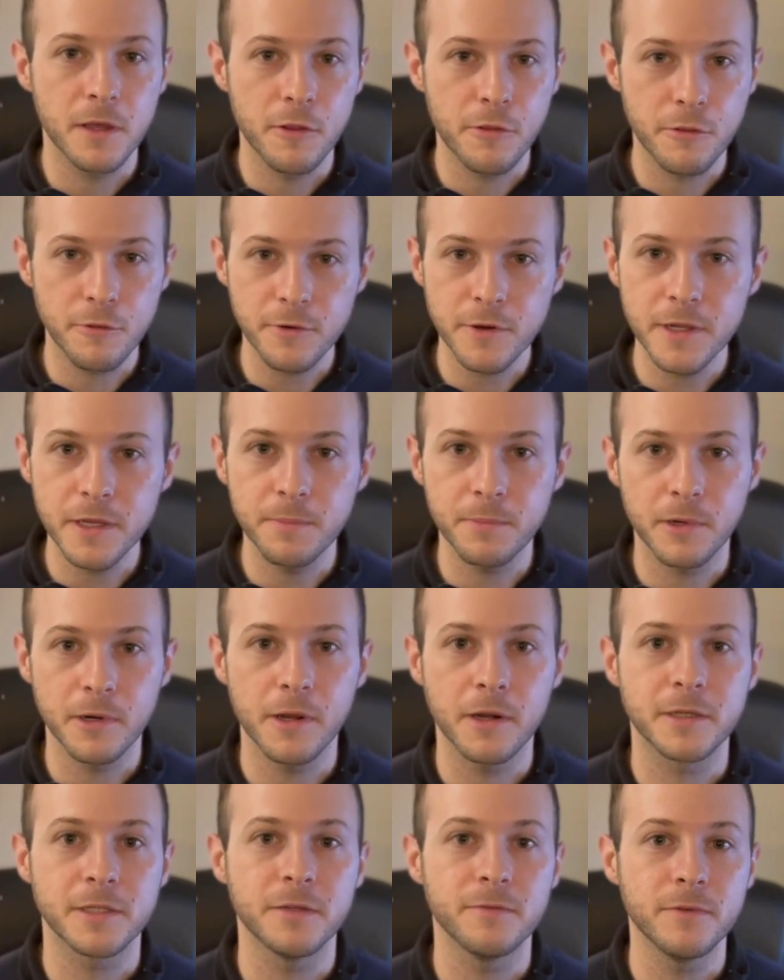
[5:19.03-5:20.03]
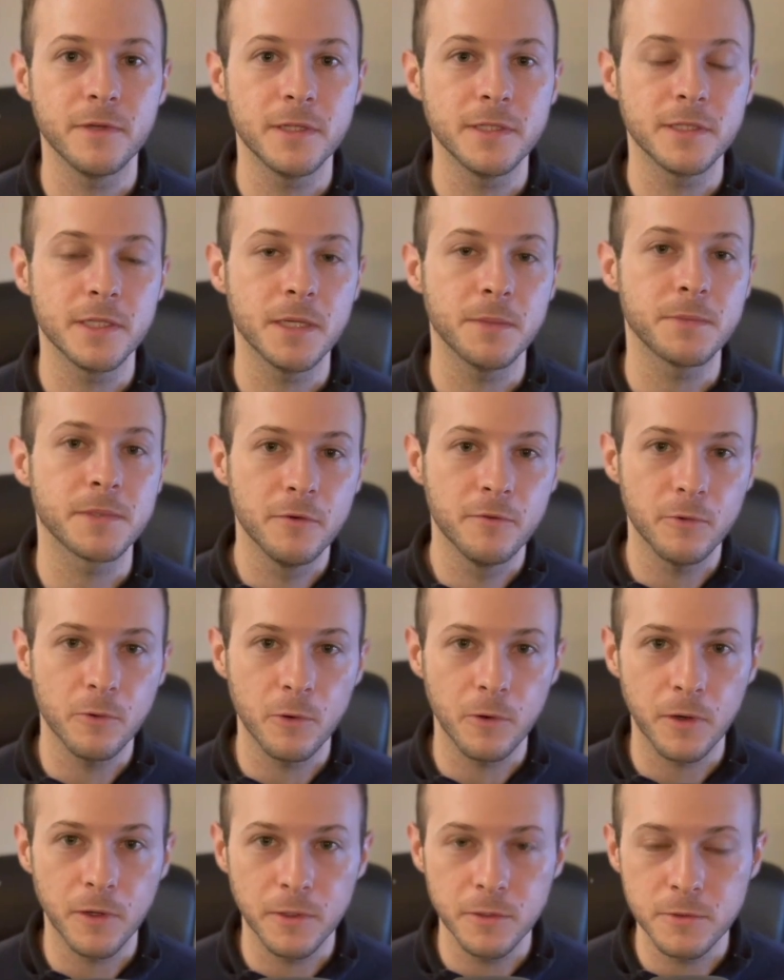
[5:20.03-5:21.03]
3 productivity tips
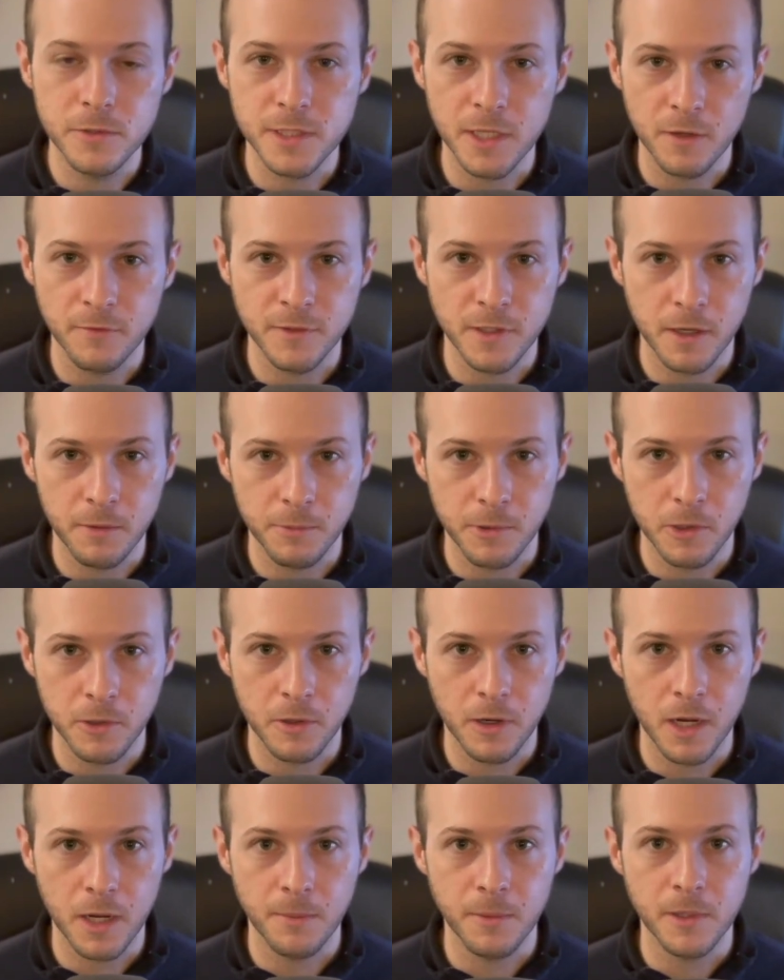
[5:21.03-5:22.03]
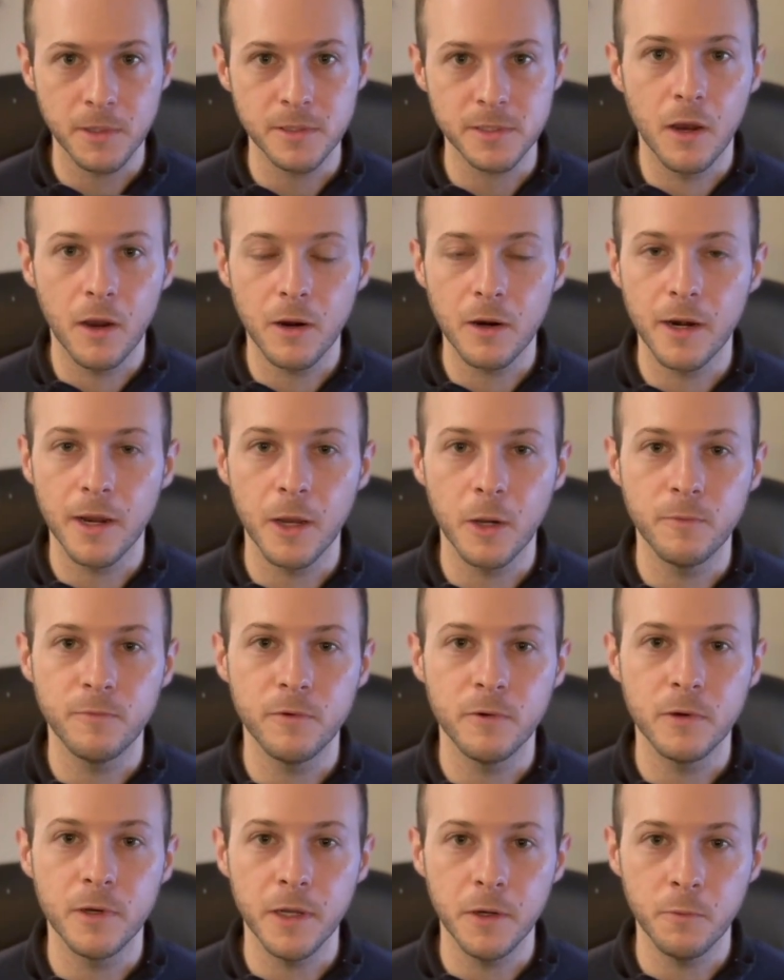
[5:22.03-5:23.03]
for you self-taught programmers are
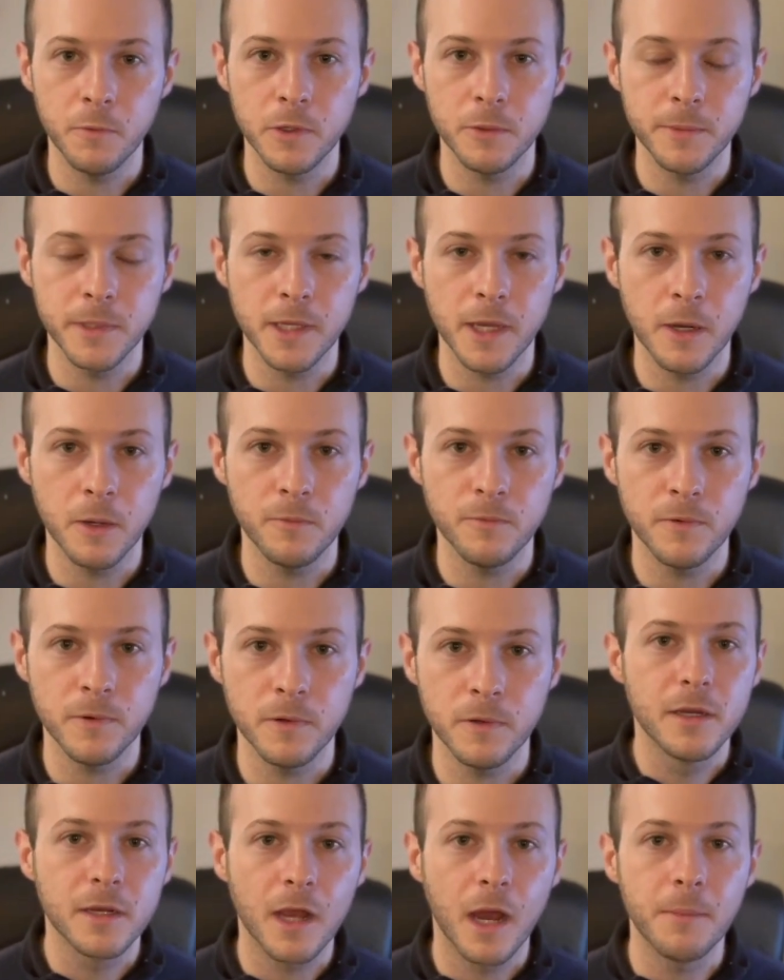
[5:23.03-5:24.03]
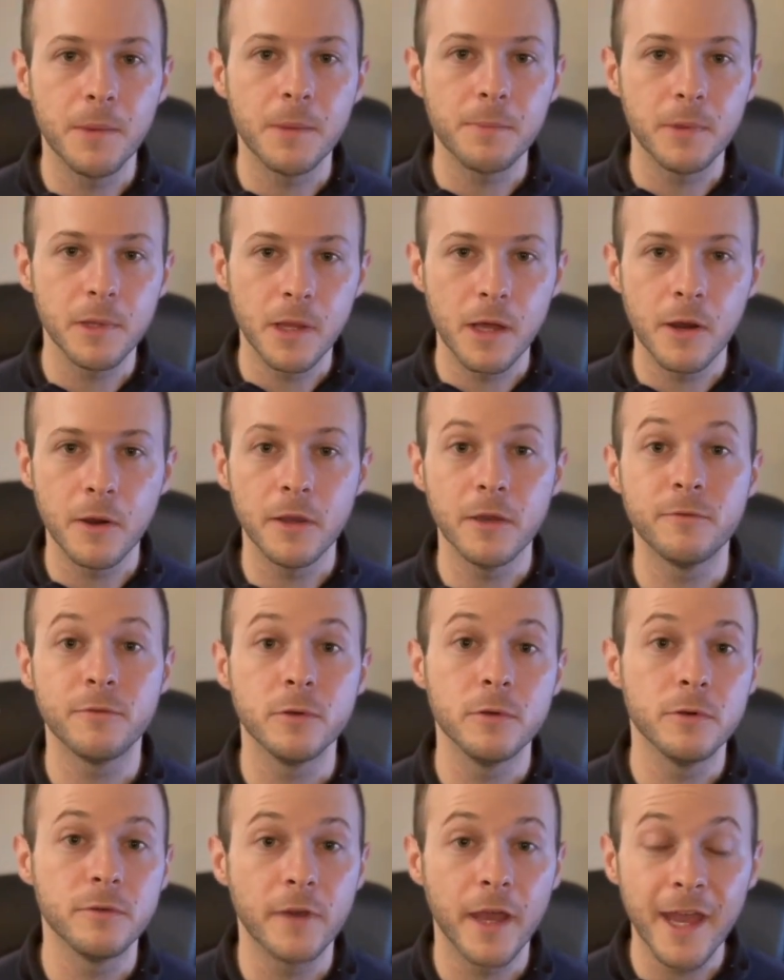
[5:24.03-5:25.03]
helpful and will be helpful. Comment below if
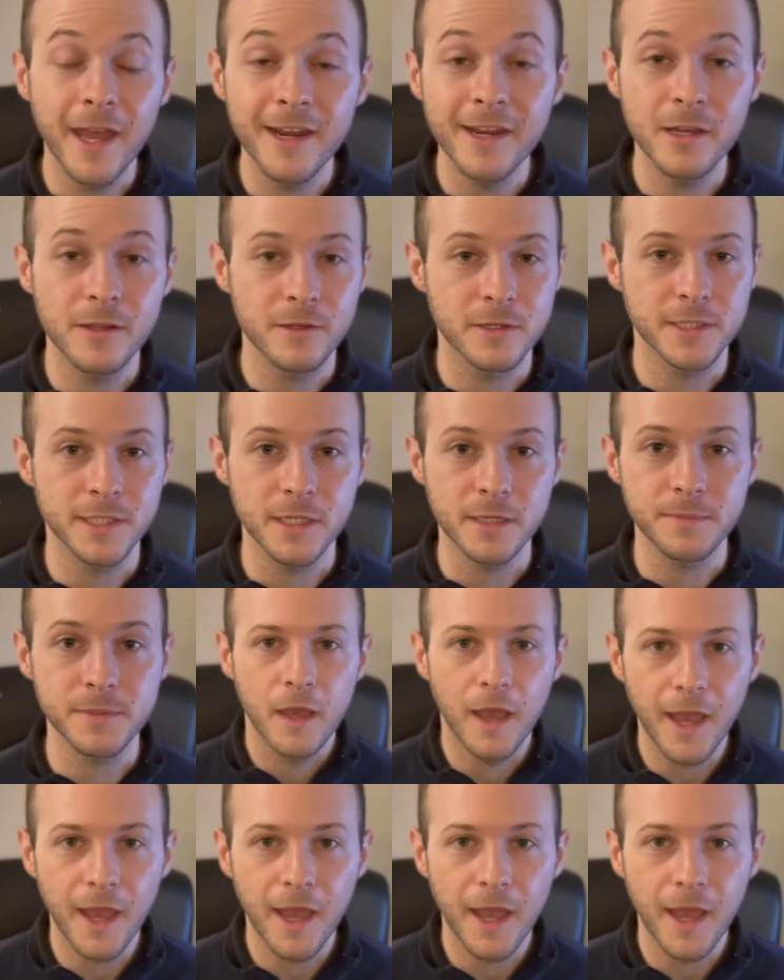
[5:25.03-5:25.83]
you have any other tips.